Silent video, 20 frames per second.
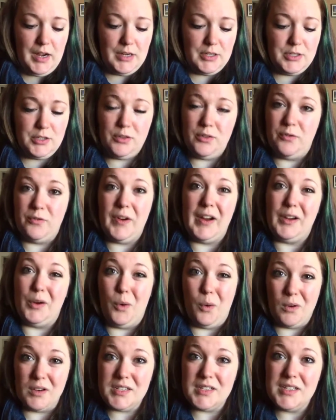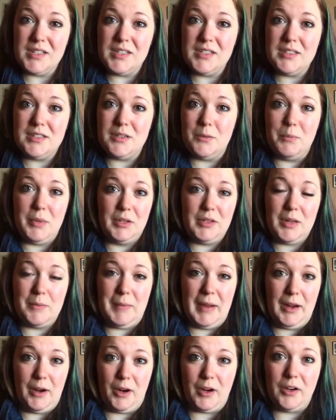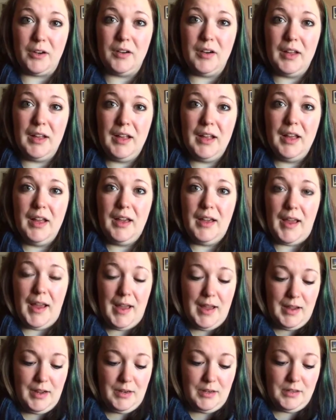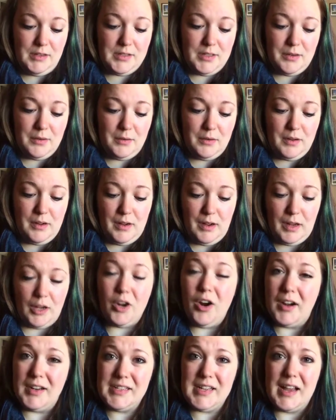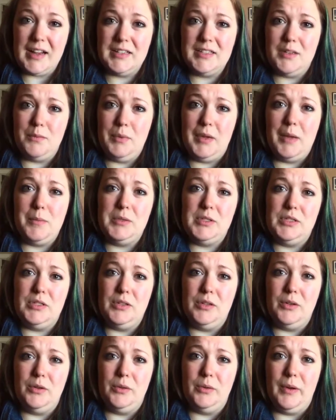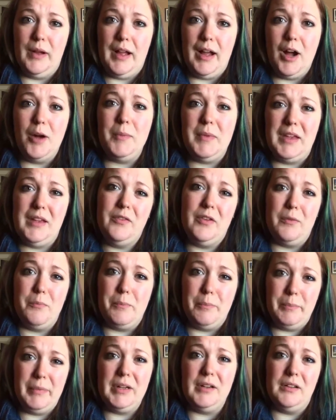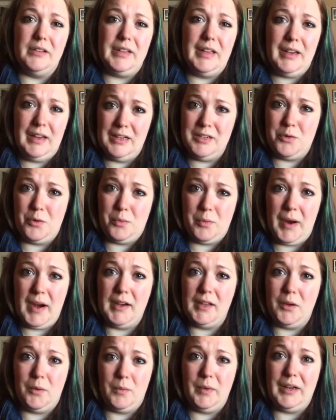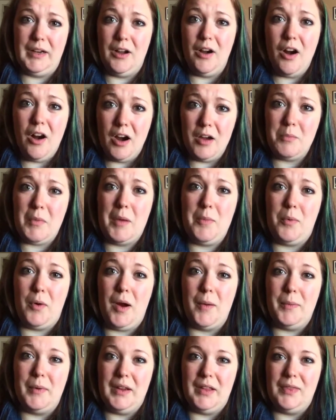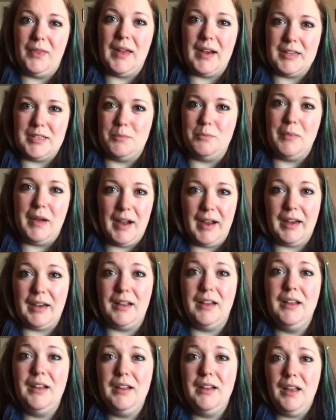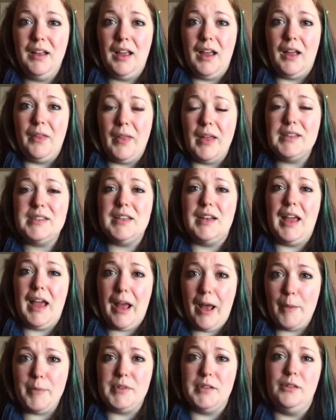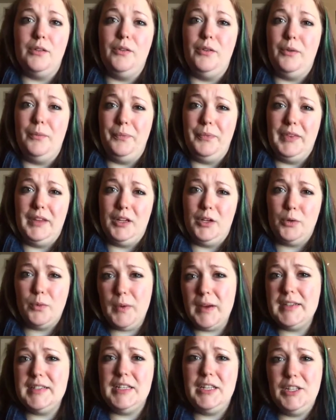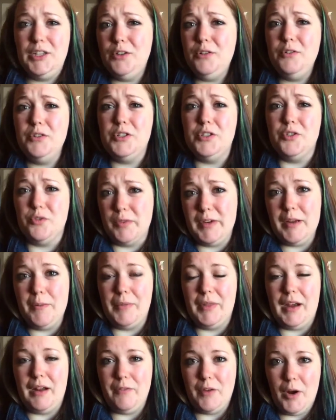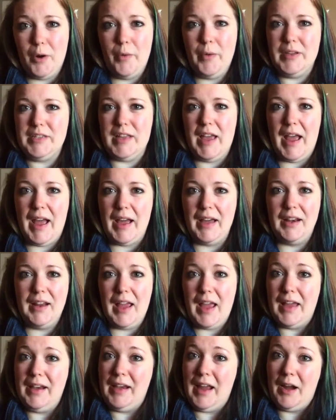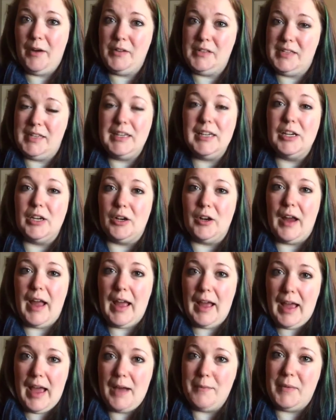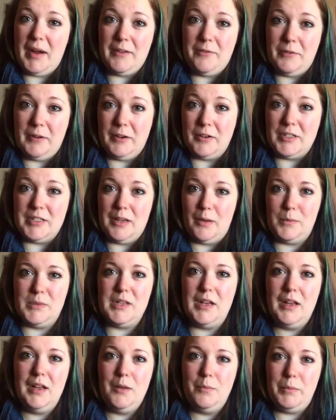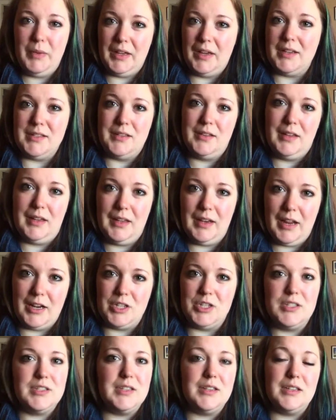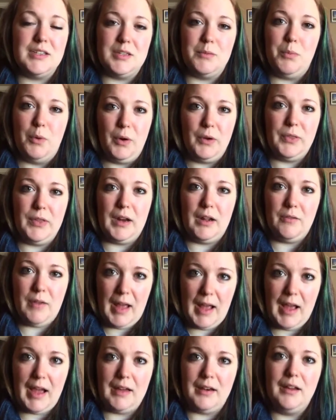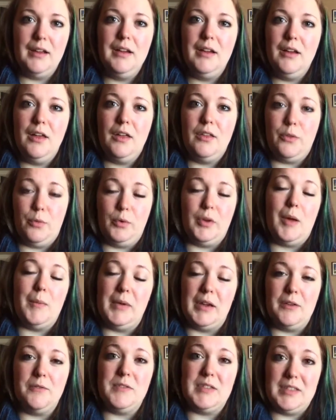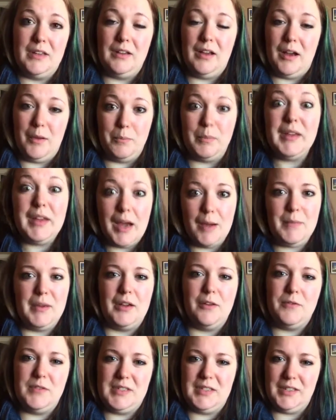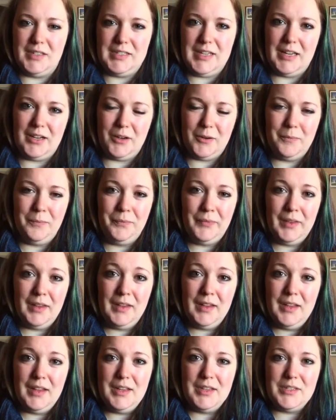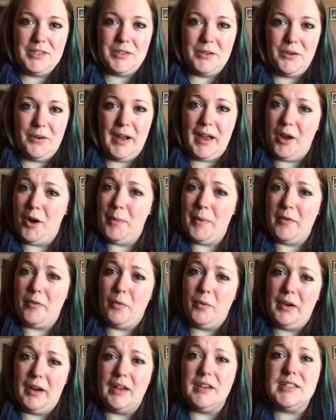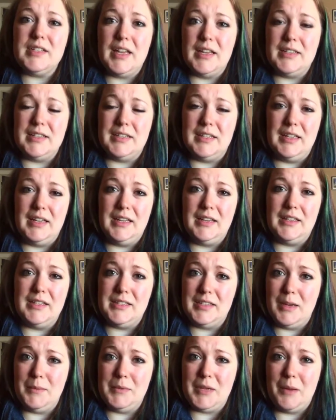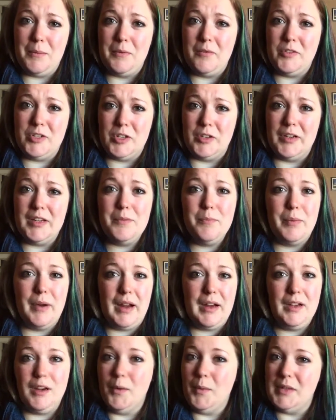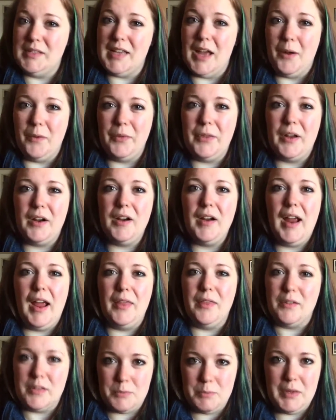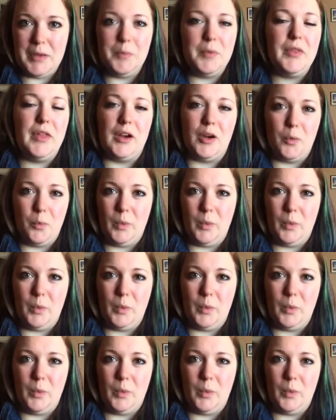to find horses, to build up my herd, and contacts to be able to help me even build an indoor riding arena on my property that is mine. And that's an absolute crazy huge dream that I've always had, and now it's here at my fingertips because of the connections and the support that I've had through becoming a facilitator. So I hope everyone else has the same type of journey, but I know it's out there and there's people that are